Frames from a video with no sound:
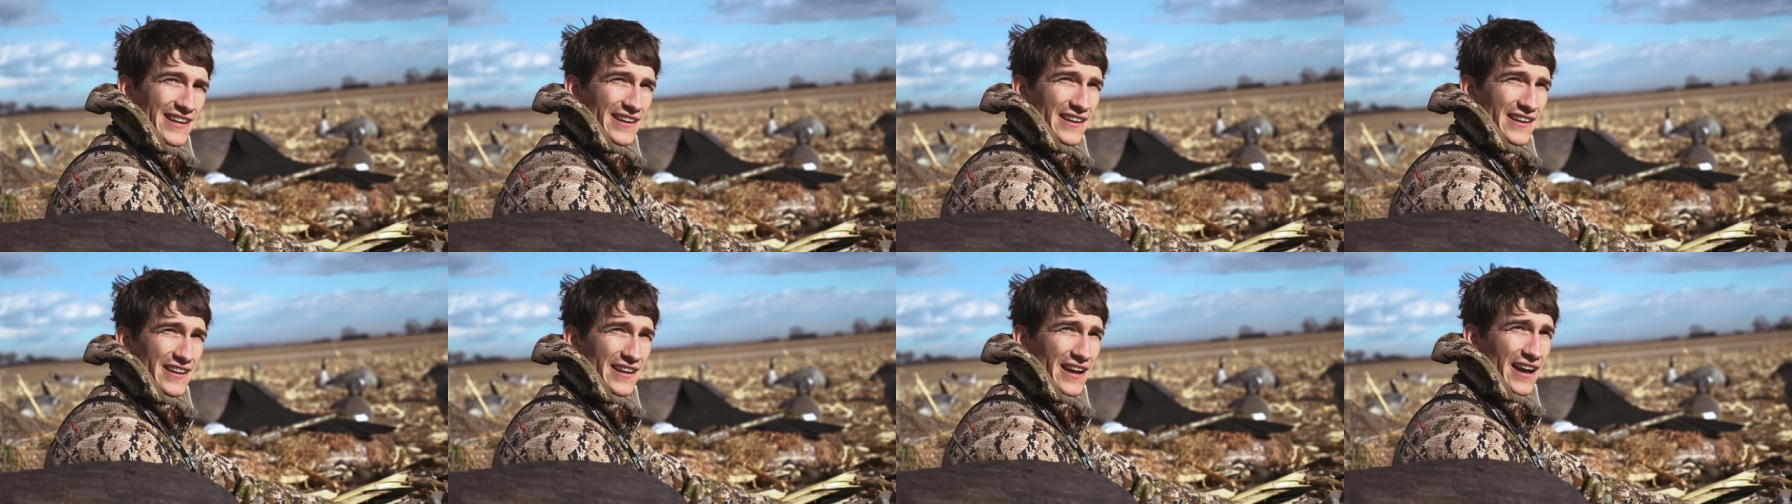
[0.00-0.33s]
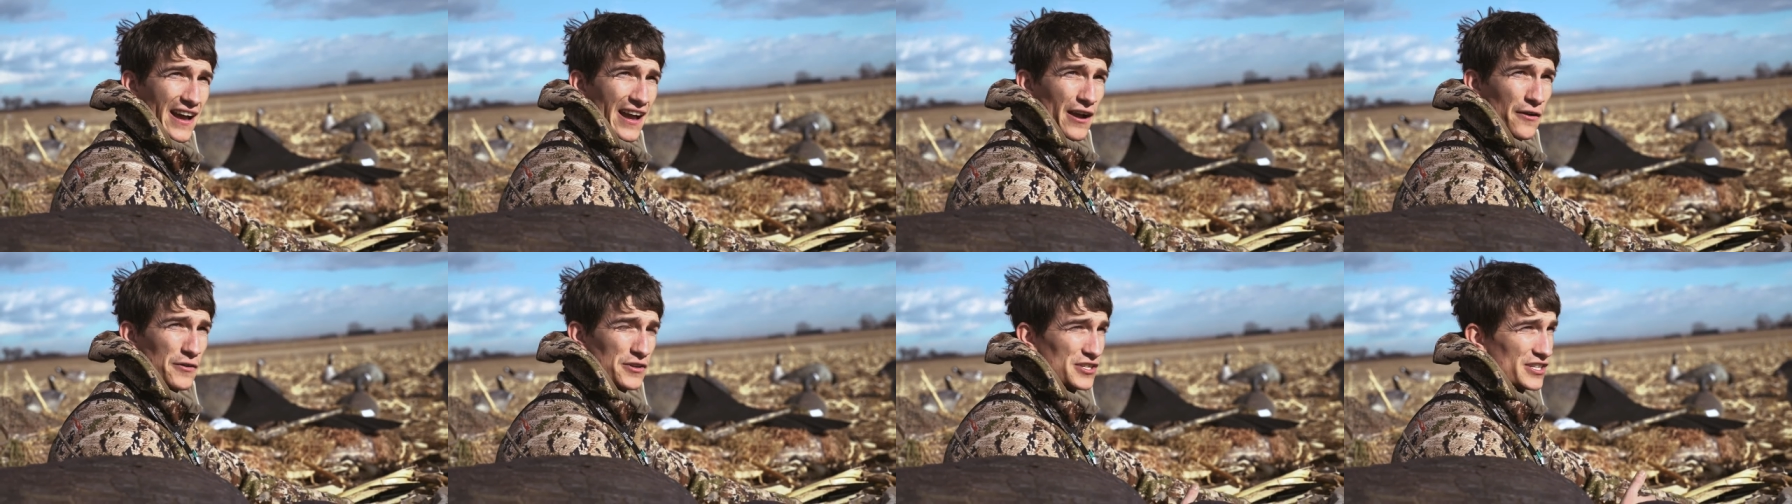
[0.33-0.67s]
And
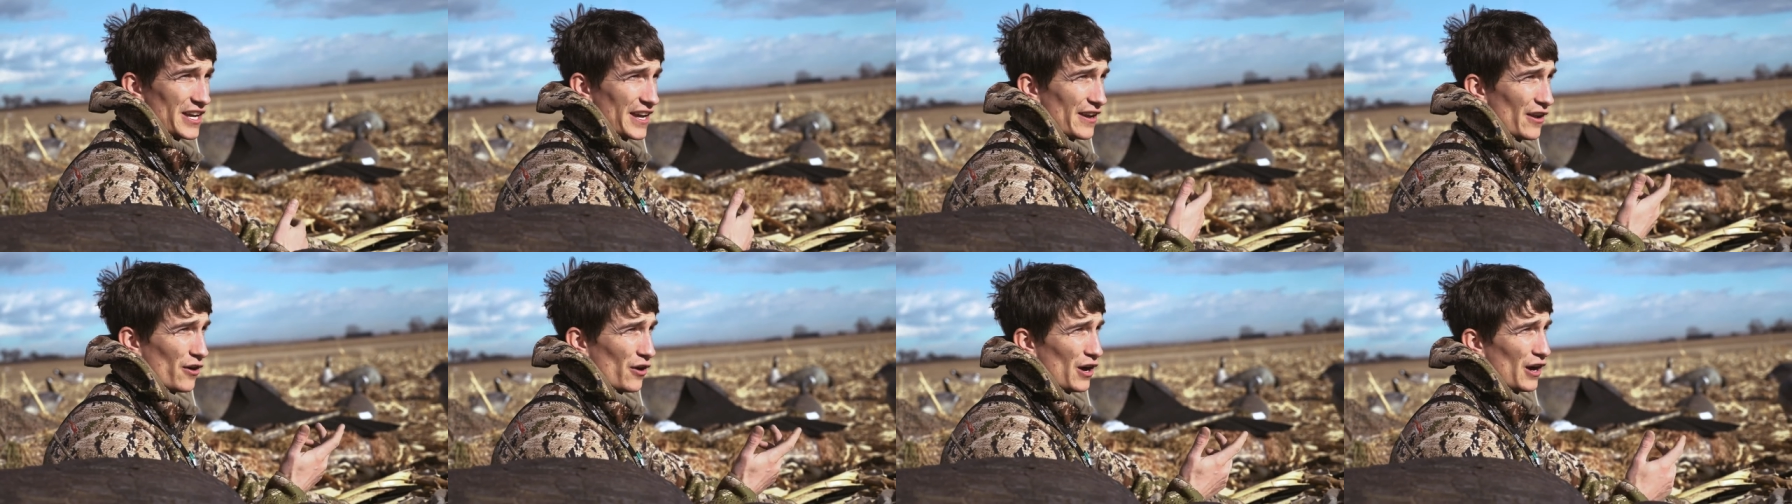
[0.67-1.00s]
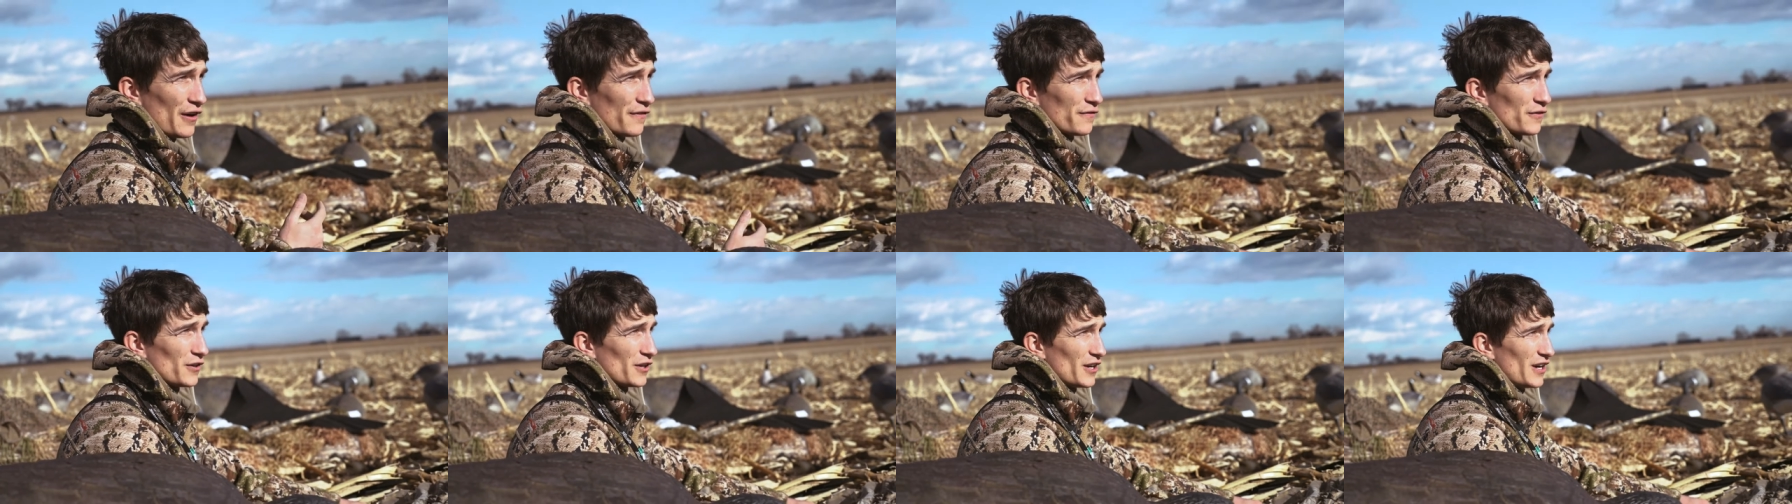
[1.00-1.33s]
I always kind of
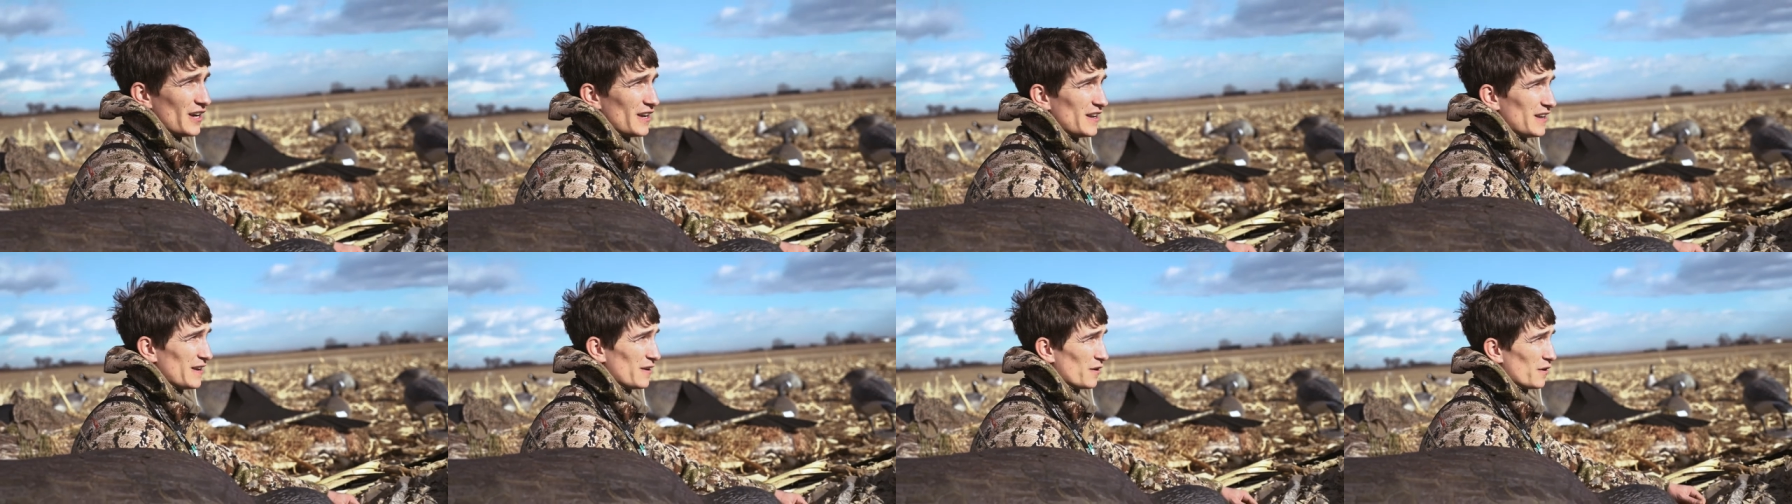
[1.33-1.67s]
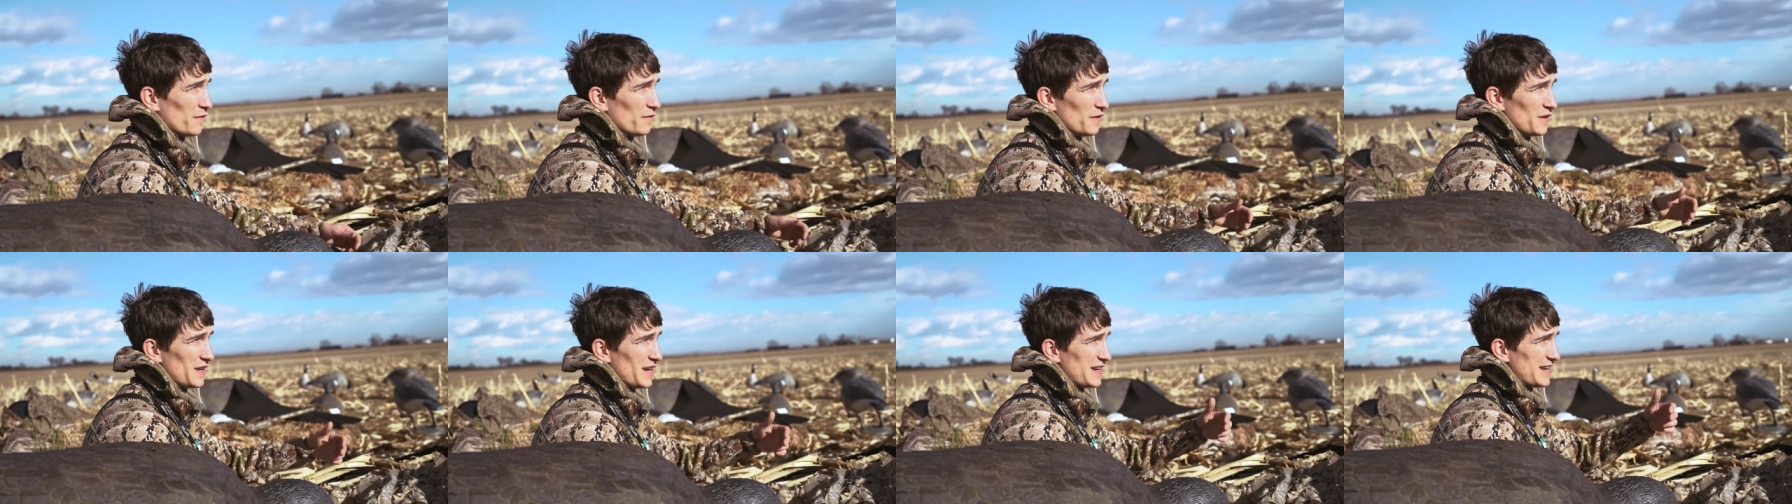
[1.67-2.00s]
offer, you know,
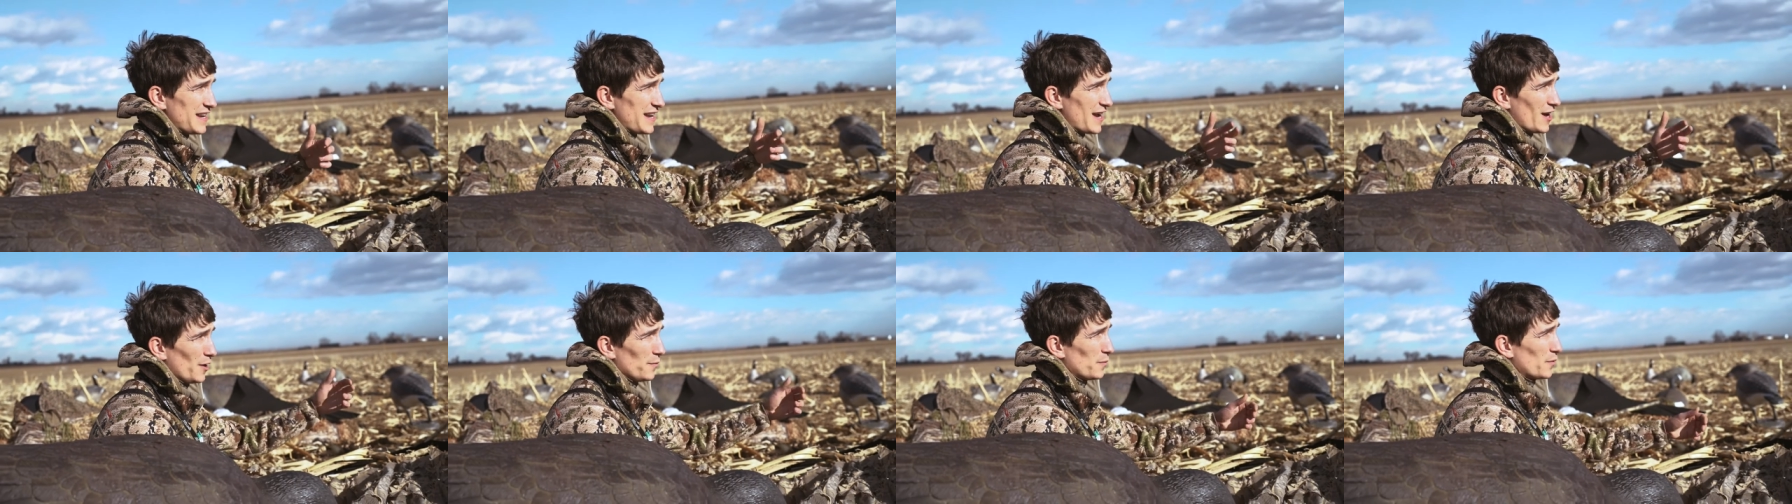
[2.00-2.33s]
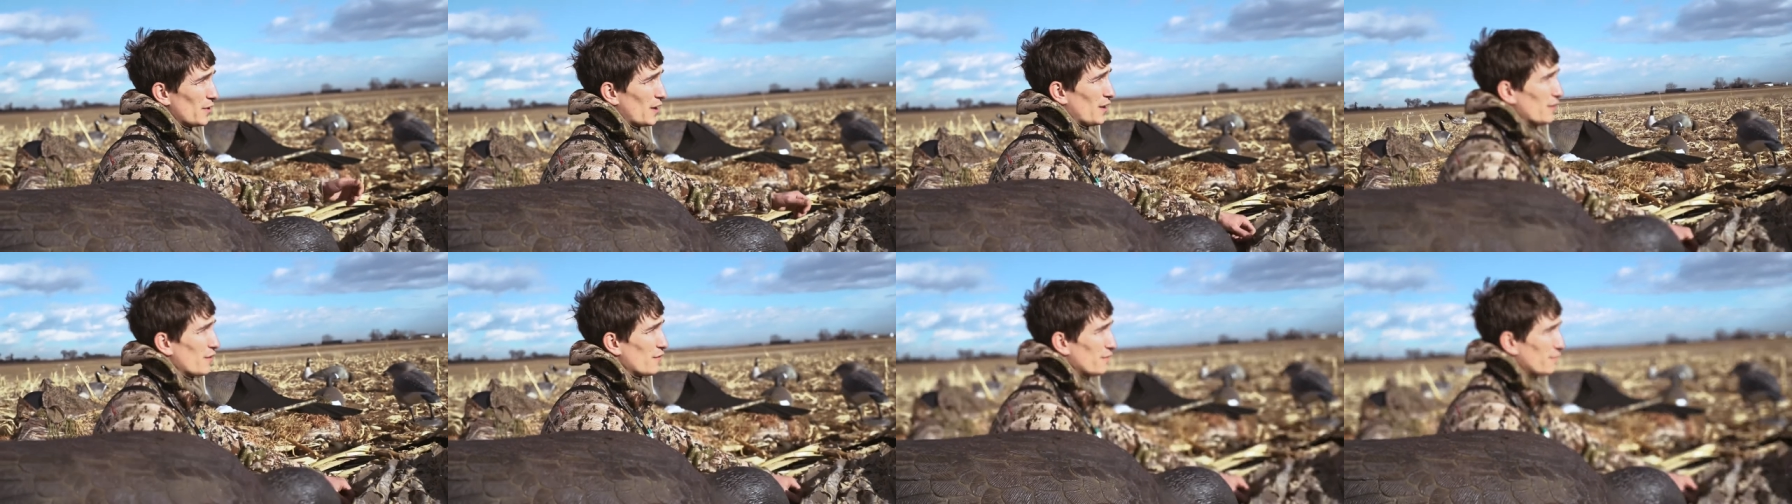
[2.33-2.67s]
if you need any help
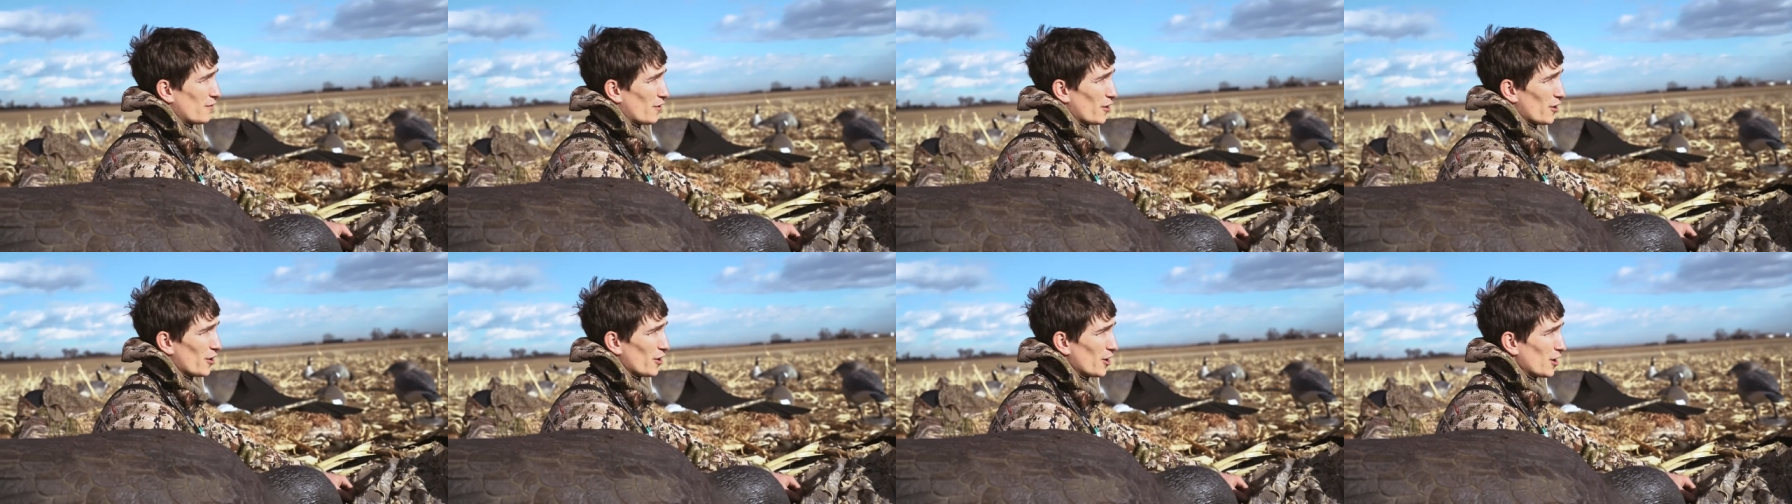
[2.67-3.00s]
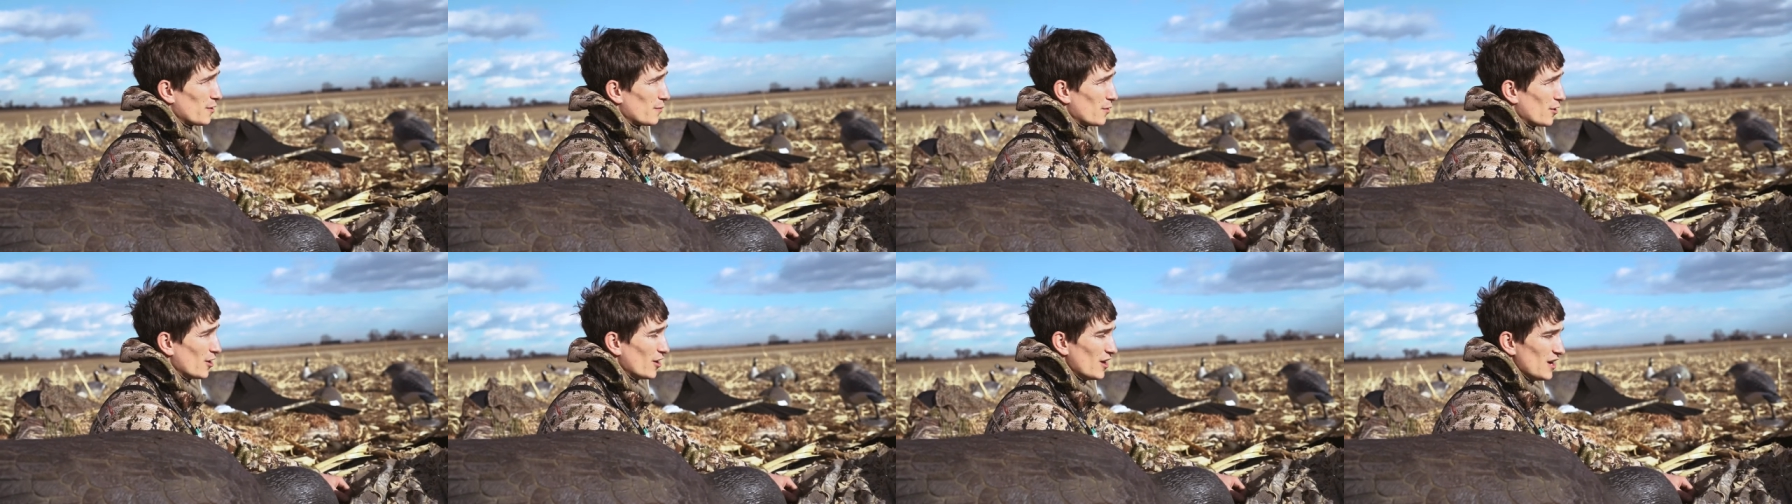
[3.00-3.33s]
around the
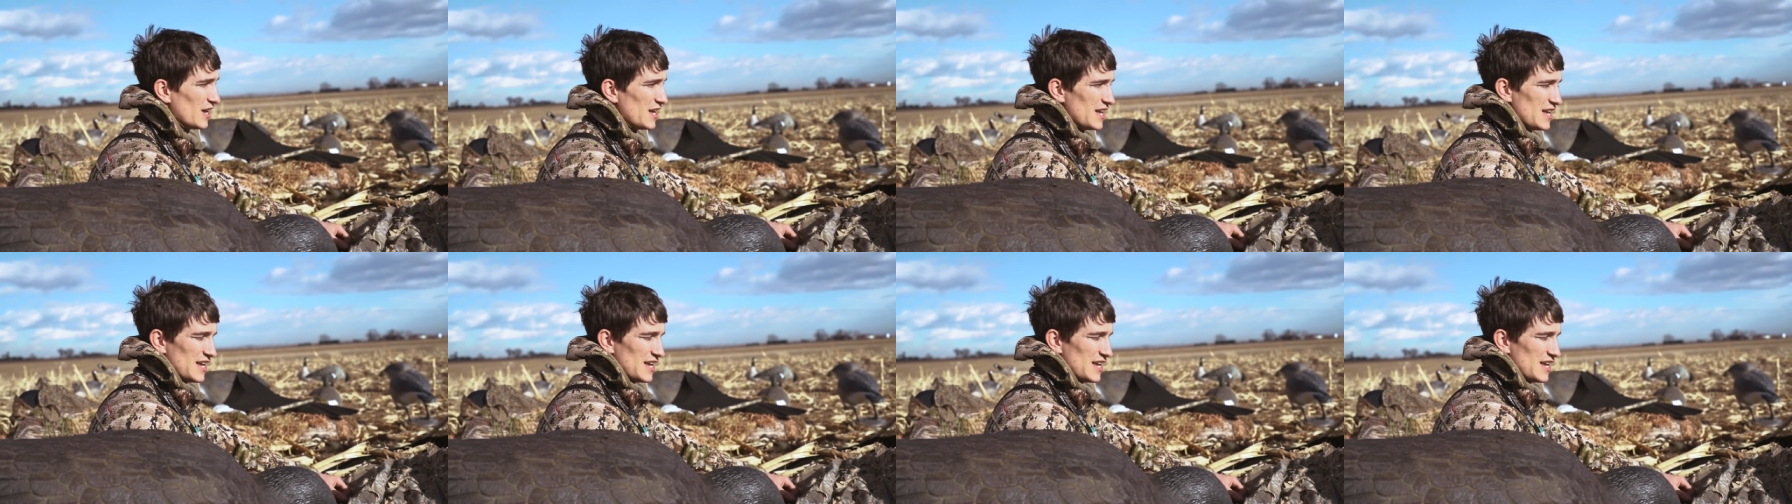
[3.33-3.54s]
farm or